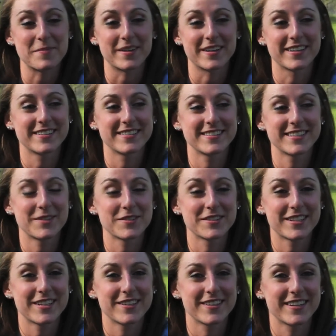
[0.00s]
but he was
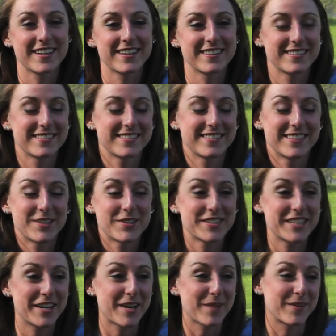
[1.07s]
cute and he was
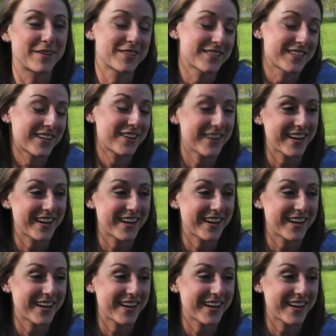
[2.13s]
staring at me, so I was like,